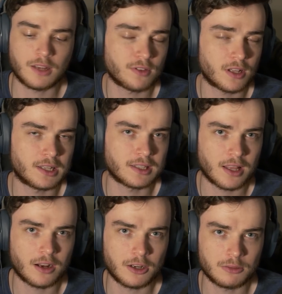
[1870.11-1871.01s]
and you have to
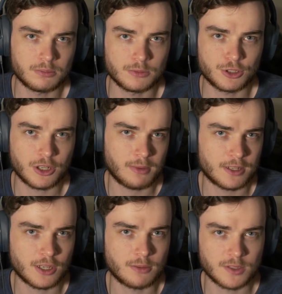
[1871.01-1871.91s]
collect that item a certain
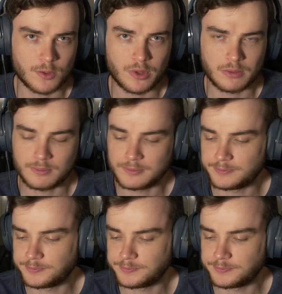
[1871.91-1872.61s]
amount of times to win.